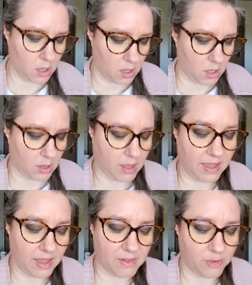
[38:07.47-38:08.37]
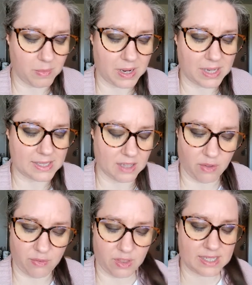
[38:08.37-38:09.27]
even for
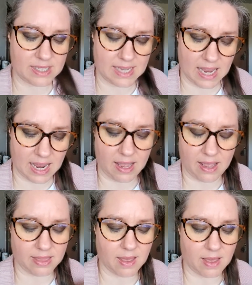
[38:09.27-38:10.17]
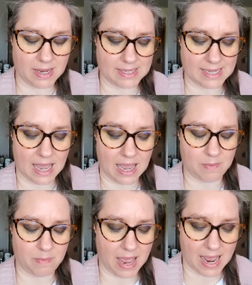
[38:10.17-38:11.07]
myself, the day that my dad
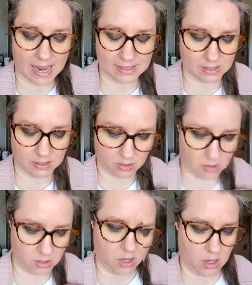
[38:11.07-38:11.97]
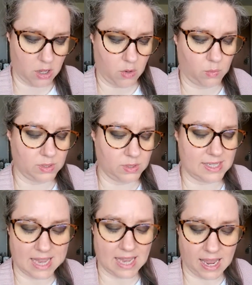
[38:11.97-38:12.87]
passed was a
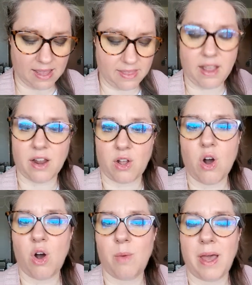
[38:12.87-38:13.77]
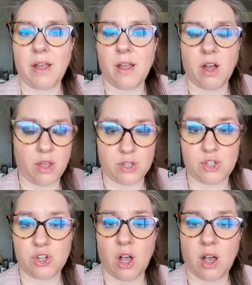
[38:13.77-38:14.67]
day that I got a call back on the job.